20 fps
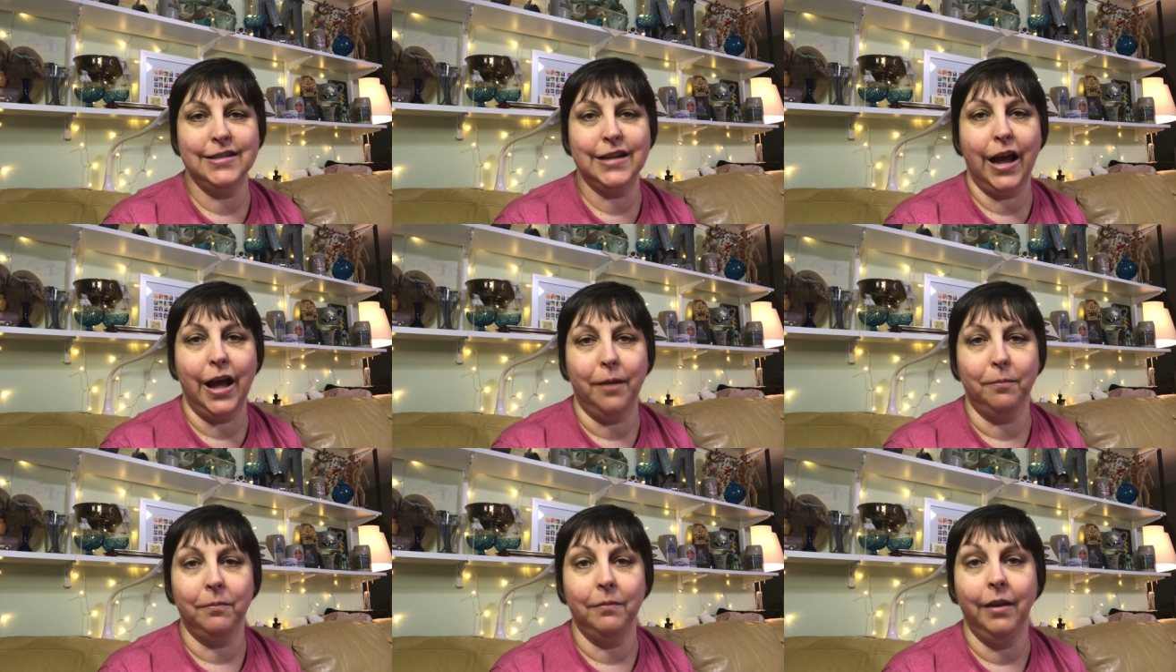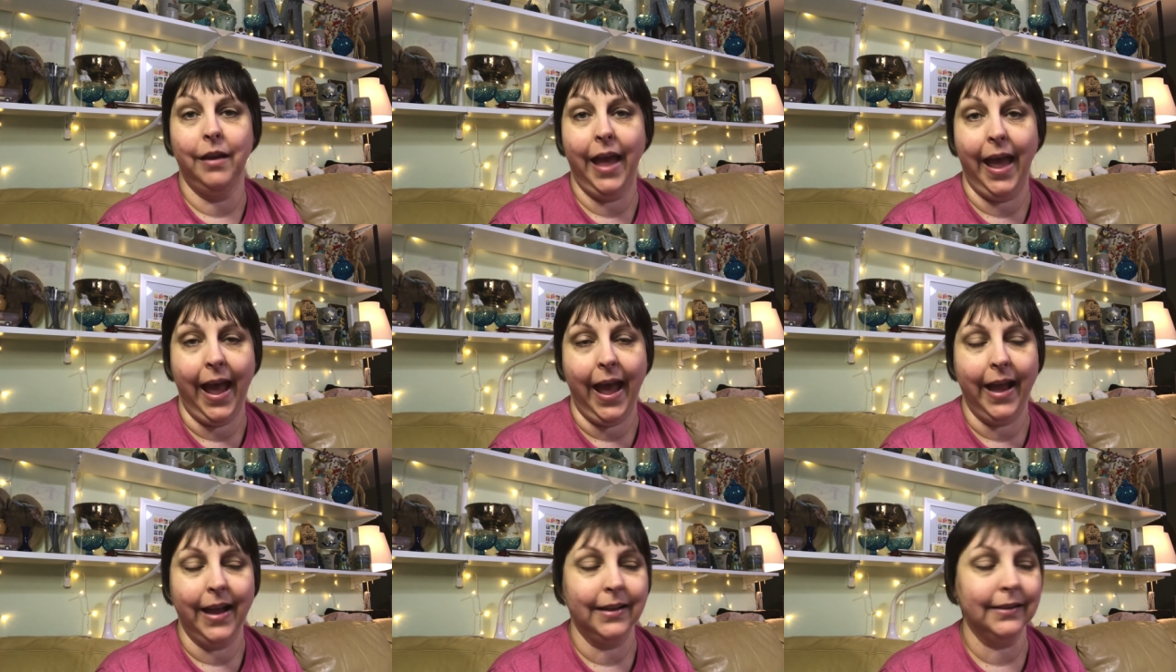Tom
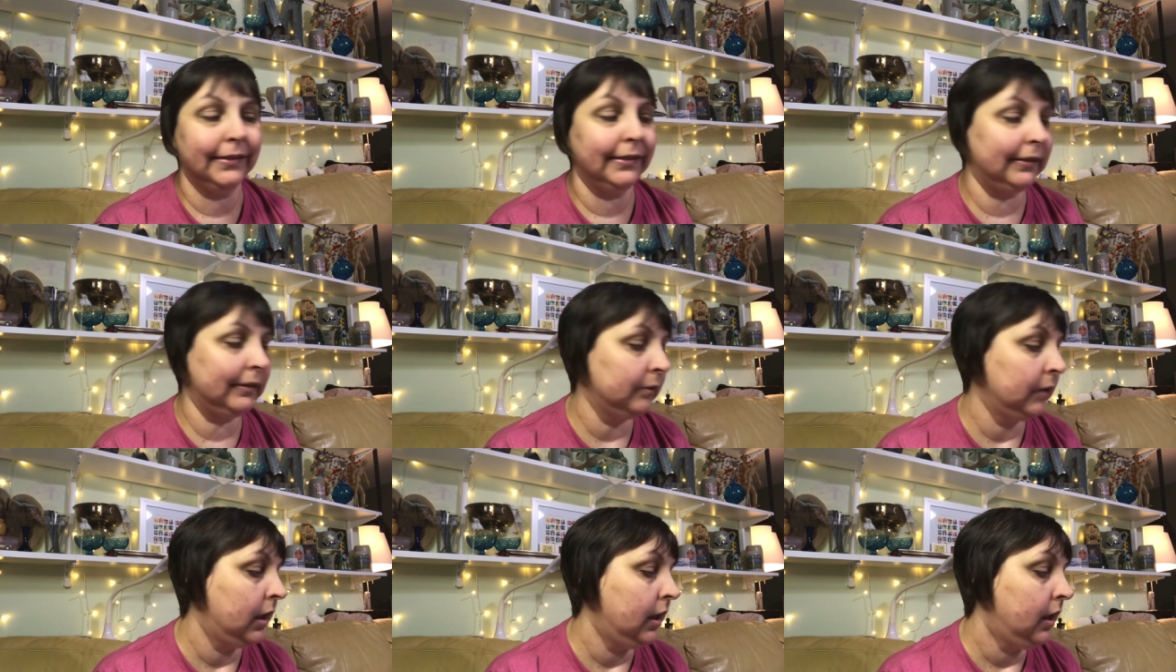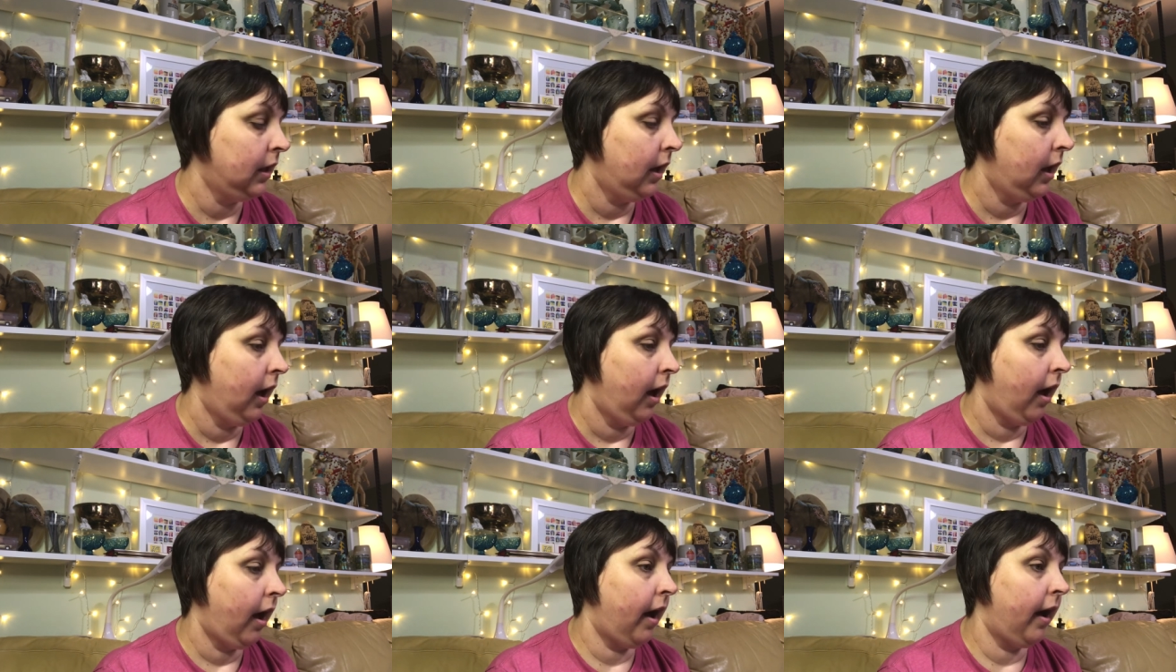Hanks.
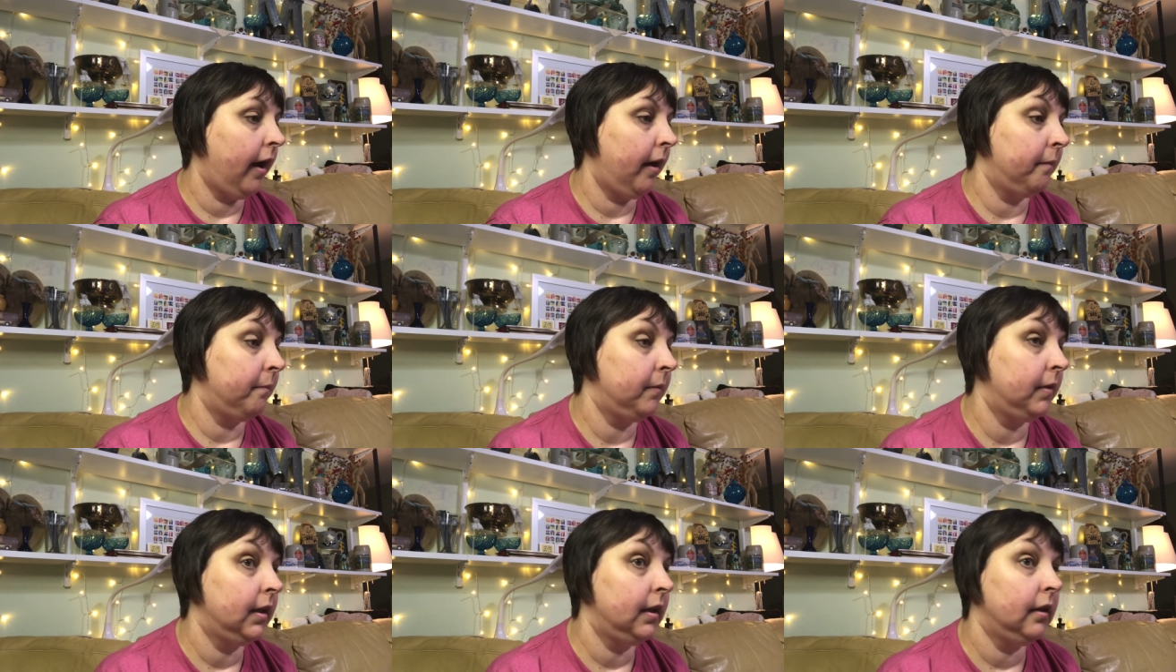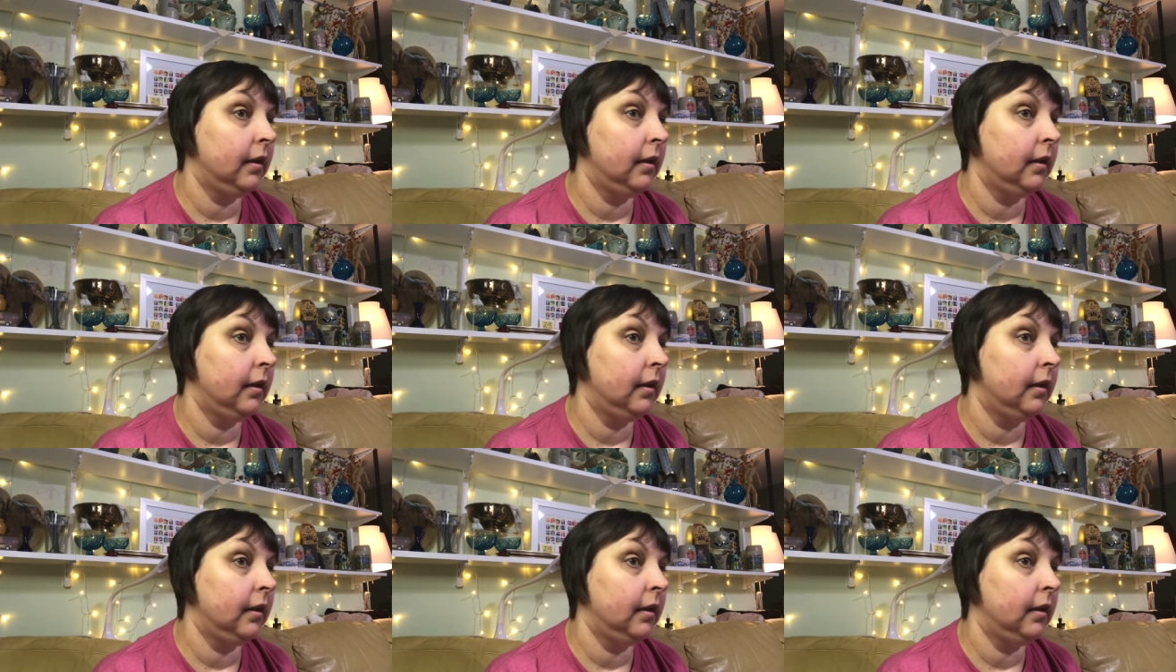Um,